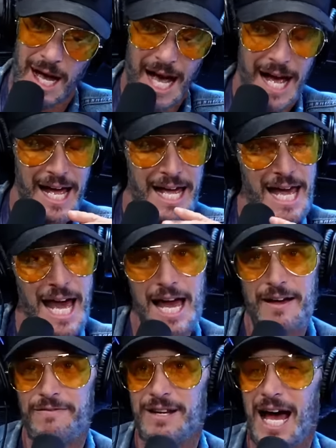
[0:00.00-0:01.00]
I
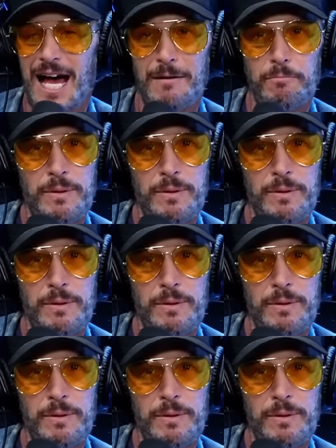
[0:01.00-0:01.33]
have not